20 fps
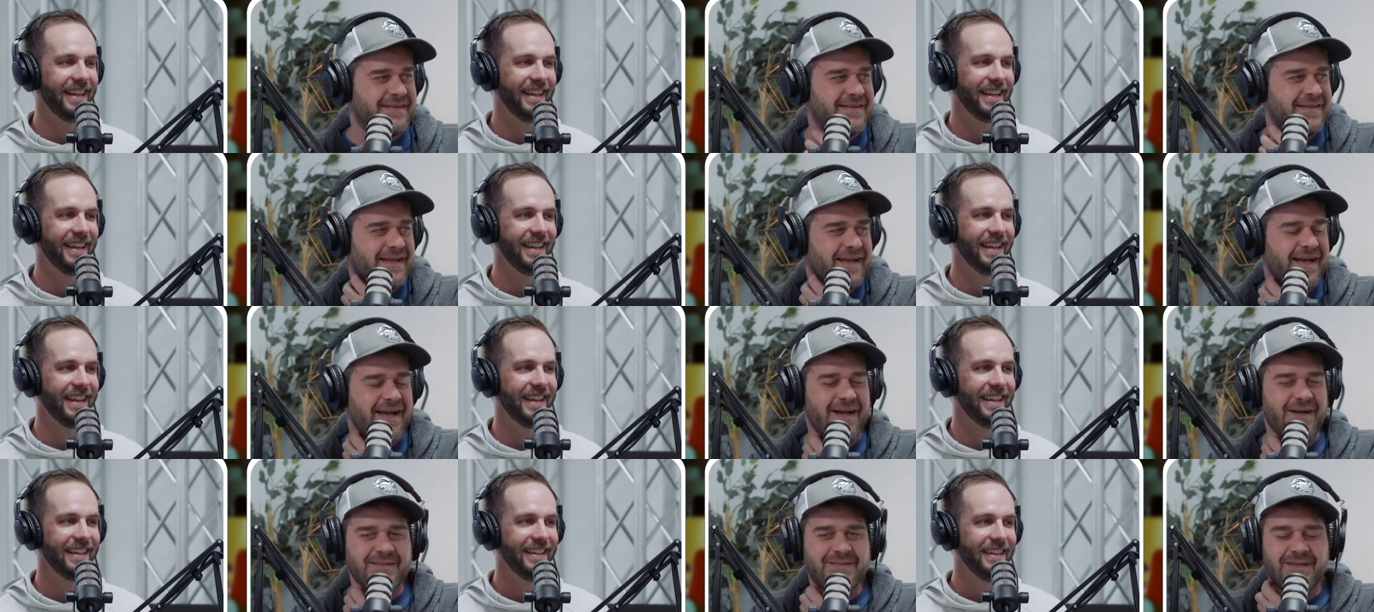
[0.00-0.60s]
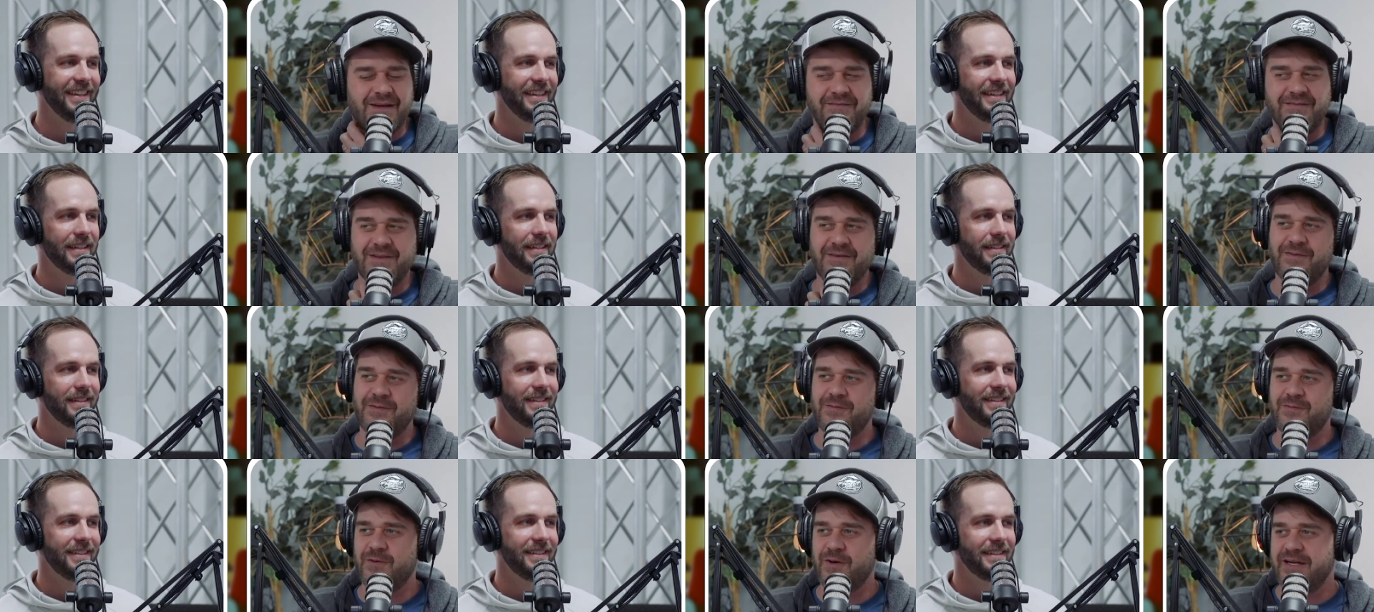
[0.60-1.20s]
Speaker 1: yeah. I also have
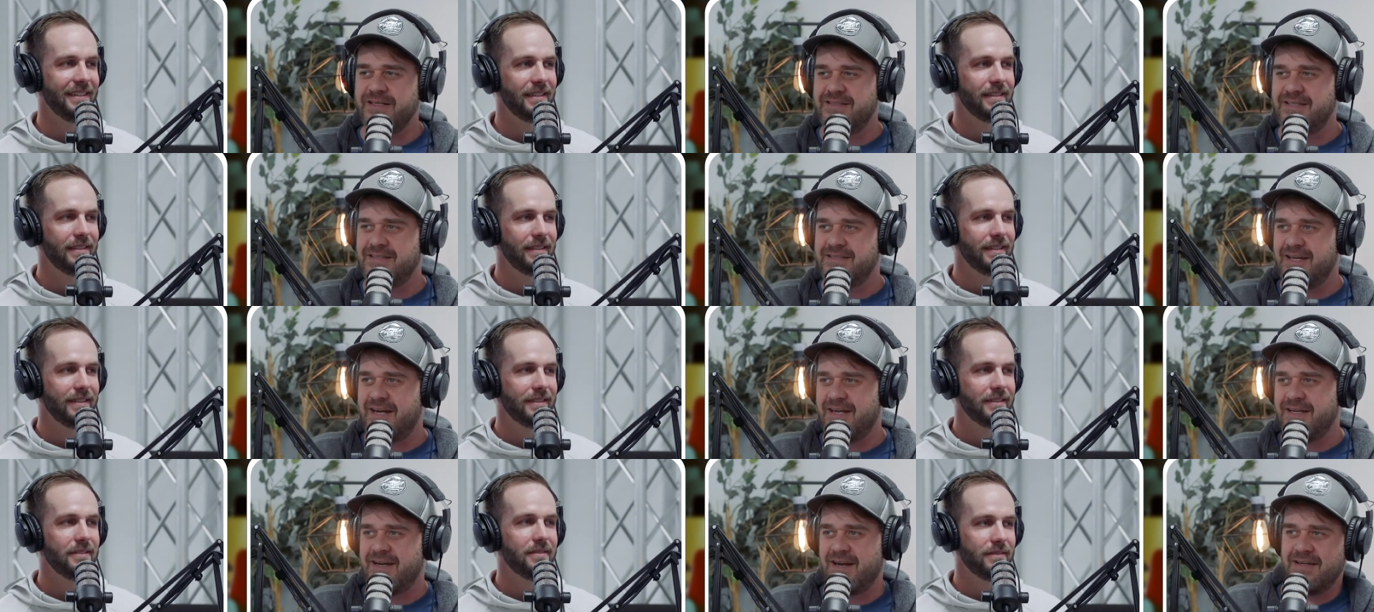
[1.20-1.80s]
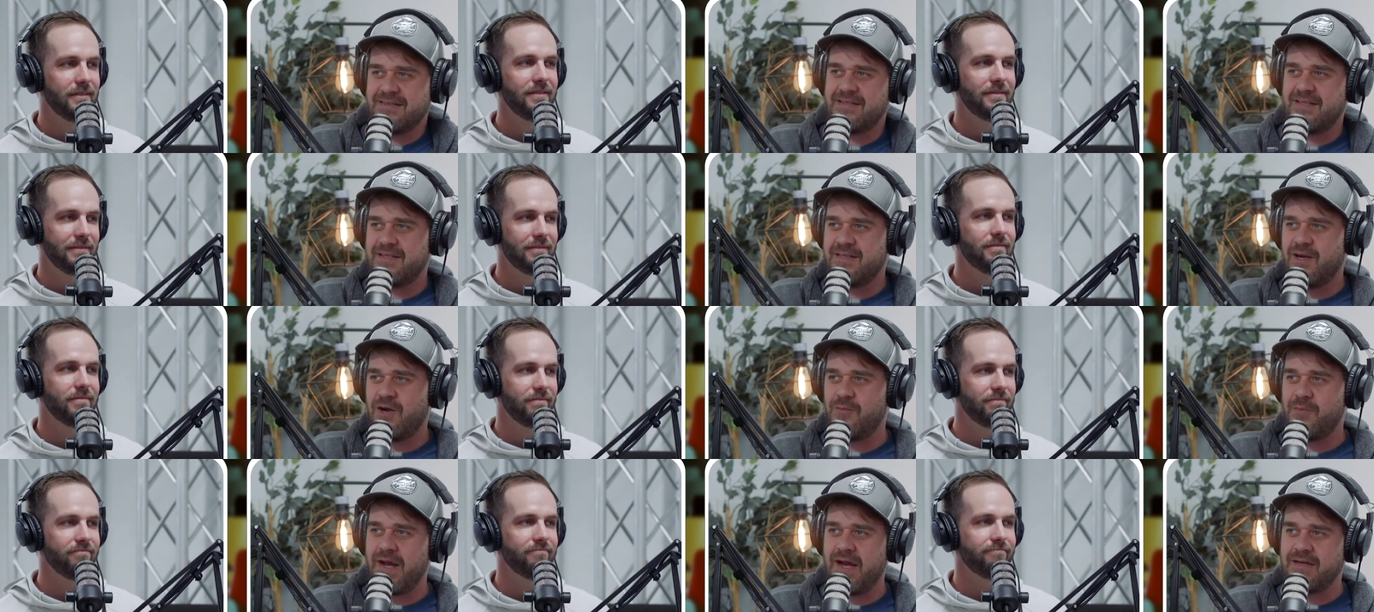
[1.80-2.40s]
different phrases that I constantly
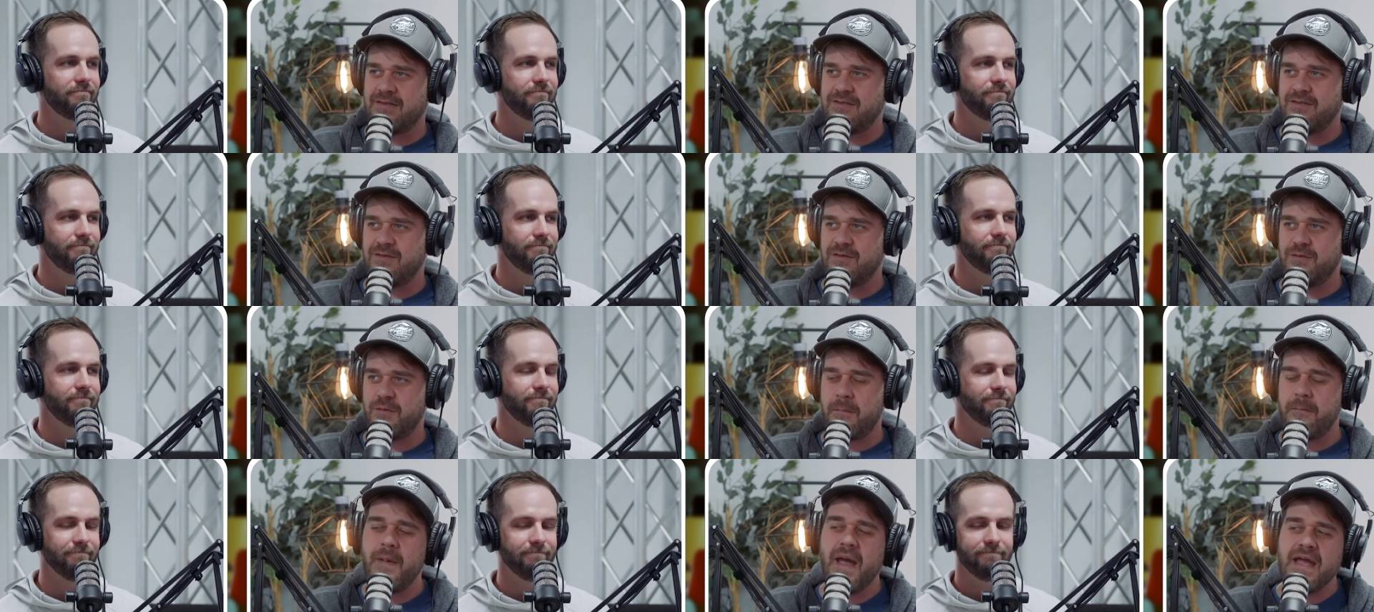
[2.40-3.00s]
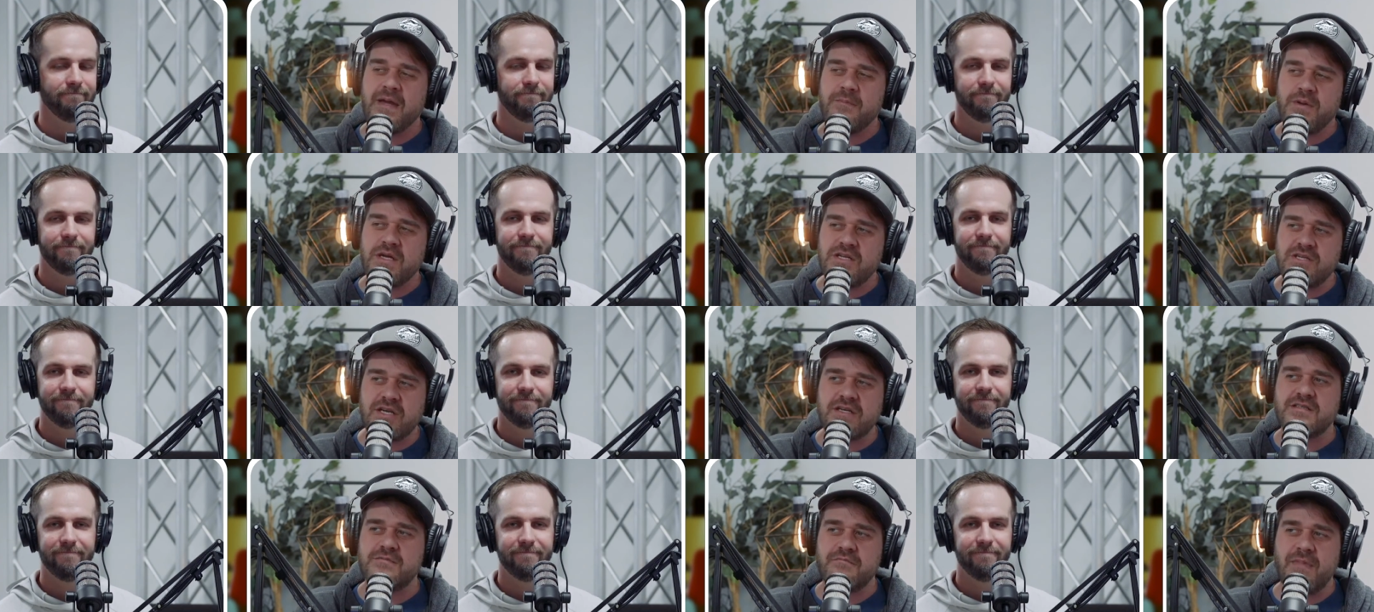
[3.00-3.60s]
go back to. Mm. Maybe
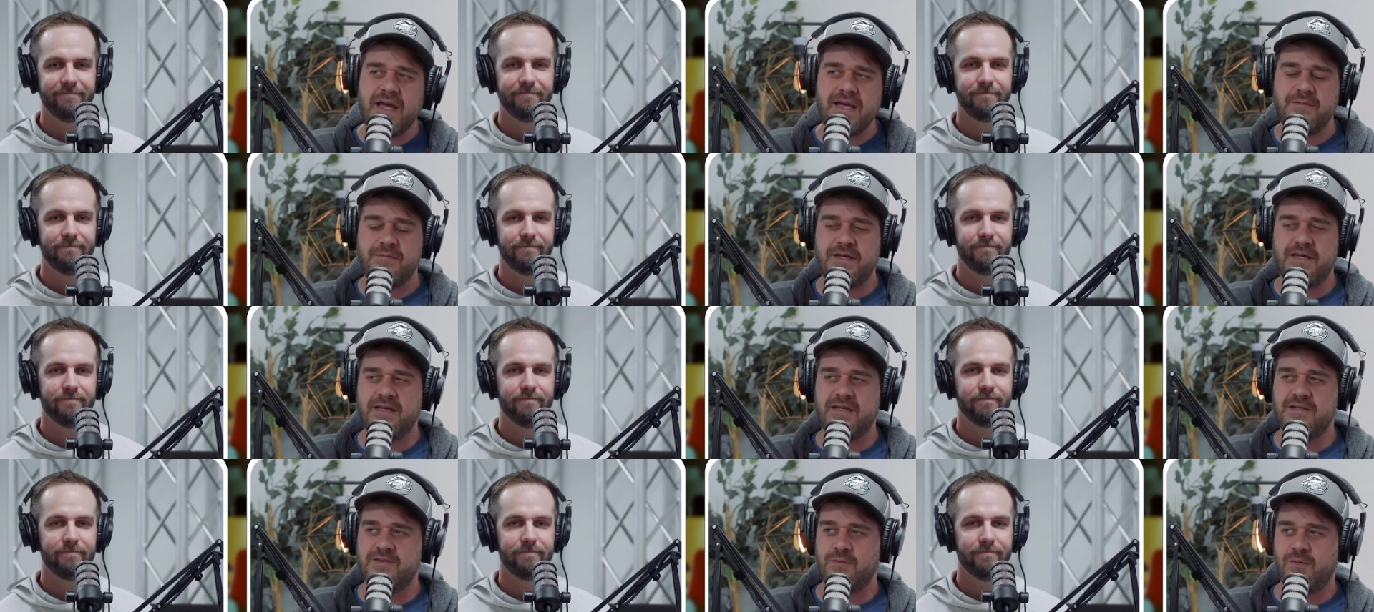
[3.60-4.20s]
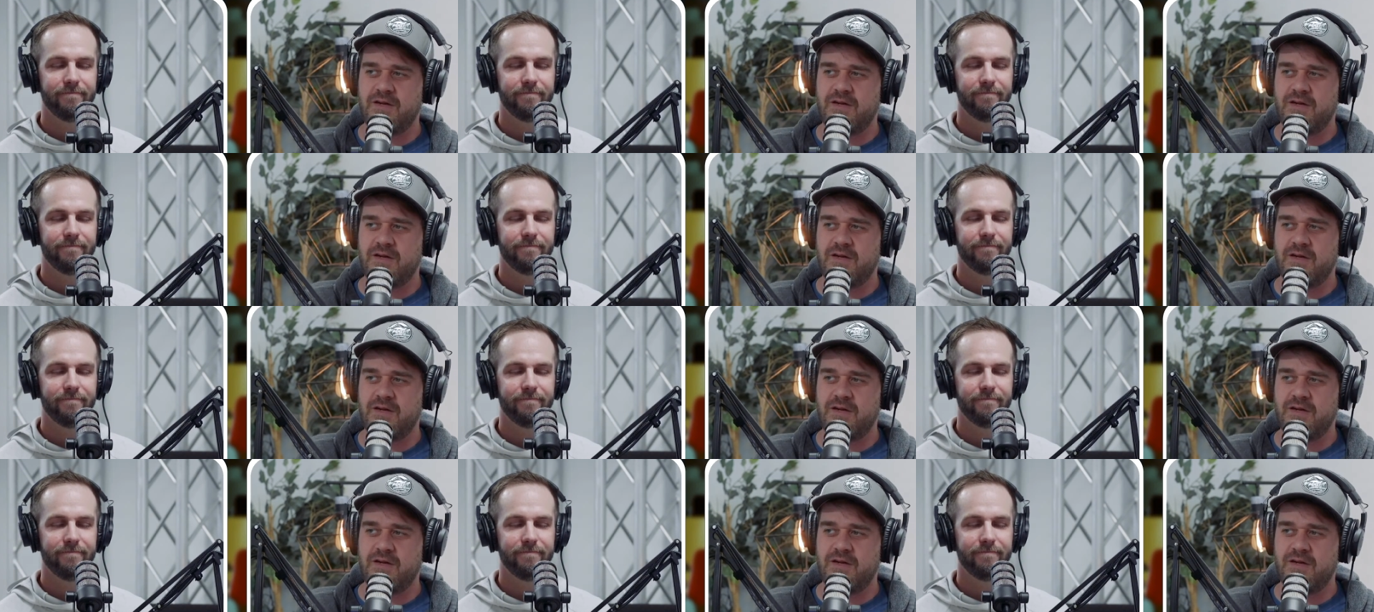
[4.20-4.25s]
just maybe is one